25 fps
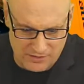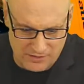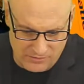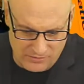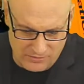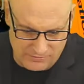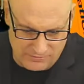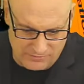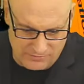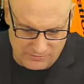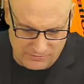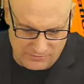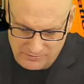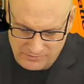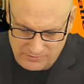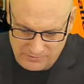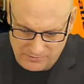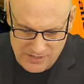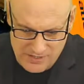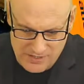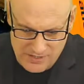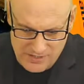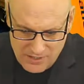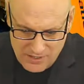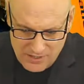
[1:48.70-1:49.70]

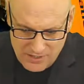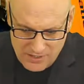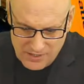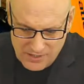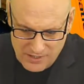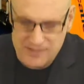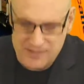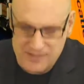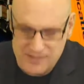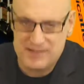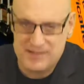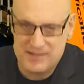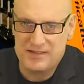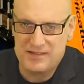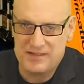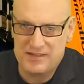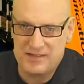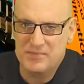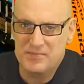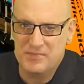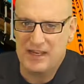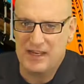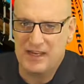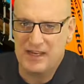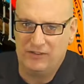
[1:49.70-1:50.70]

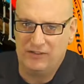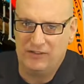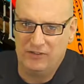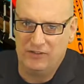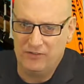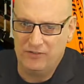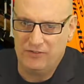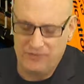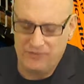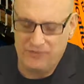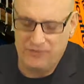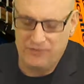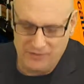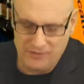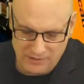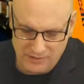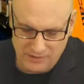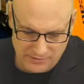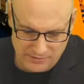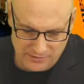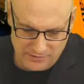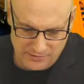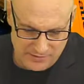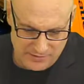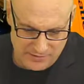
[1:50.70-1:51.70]
subsectors and
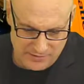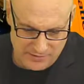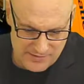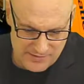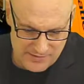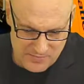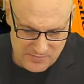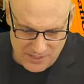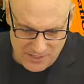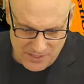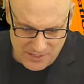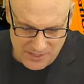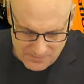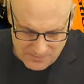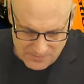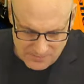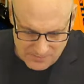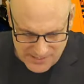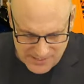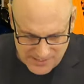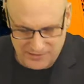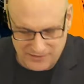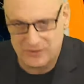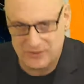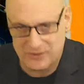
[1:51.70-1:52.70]

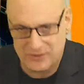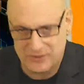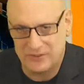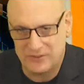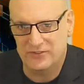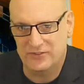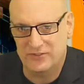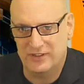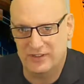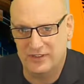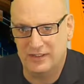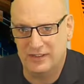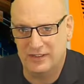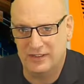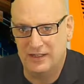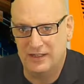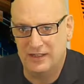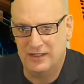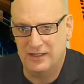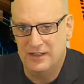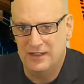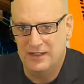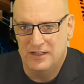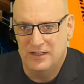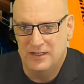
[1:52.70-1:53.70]
subsectors, and
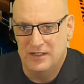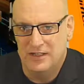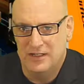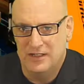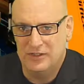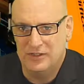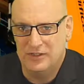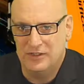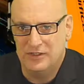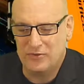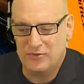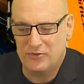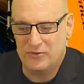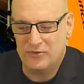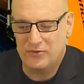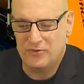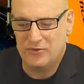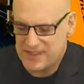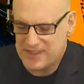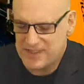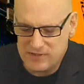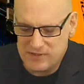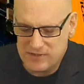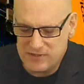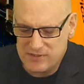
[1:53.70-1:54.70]
there's
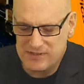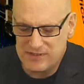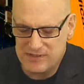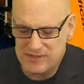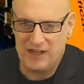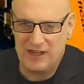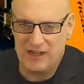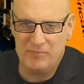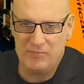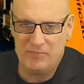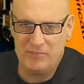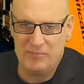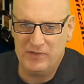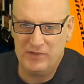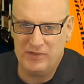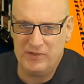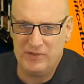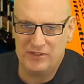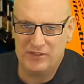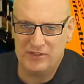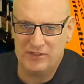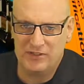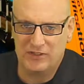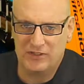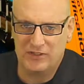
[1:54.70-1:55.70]
thousands of companies to
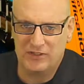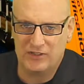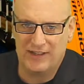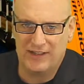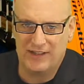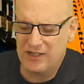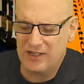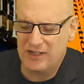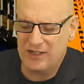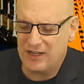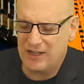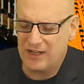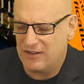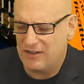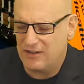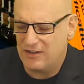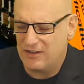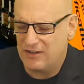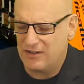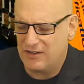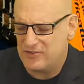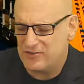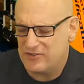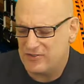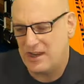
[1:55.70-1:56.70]
look at, and you got to
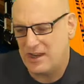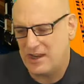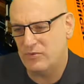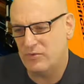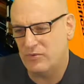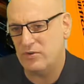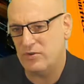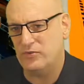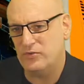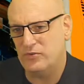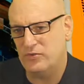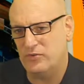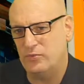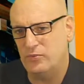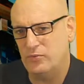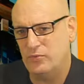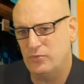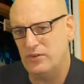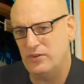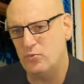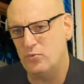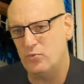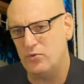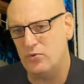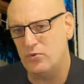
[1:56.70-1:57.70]
understand how it works within the
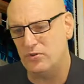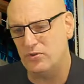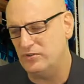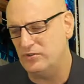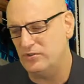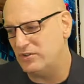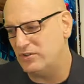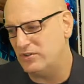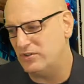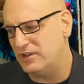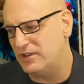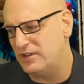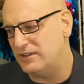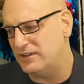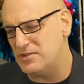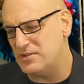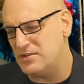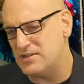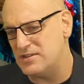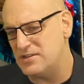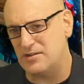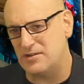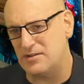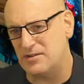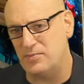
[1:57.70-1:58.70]
world. Like some of these
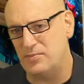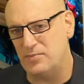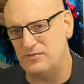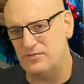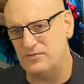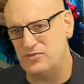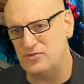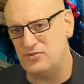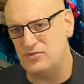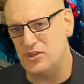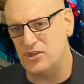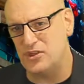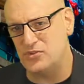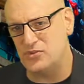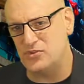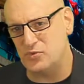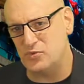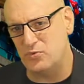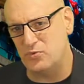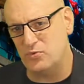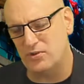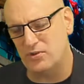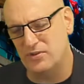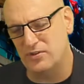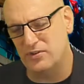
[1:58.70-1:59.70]
companies have changed the
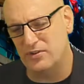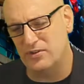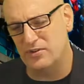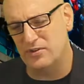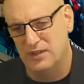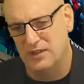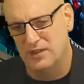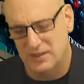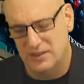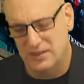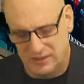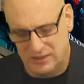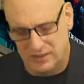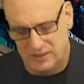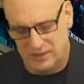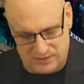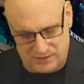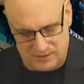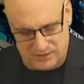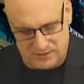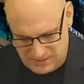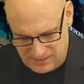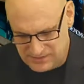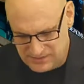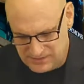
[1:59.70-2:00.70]
world.
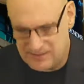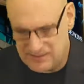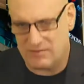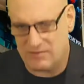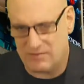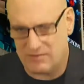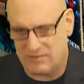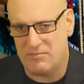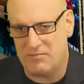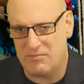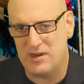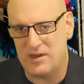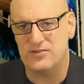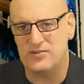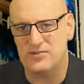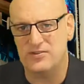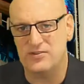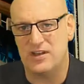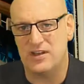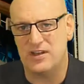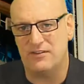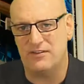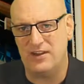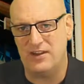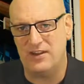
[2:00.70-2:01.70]
Intel,
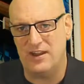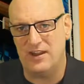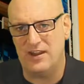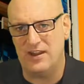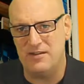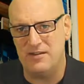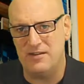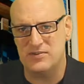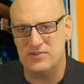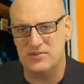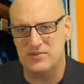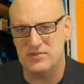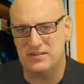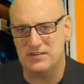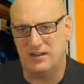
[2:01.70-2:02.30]
Microsoft, Amazon,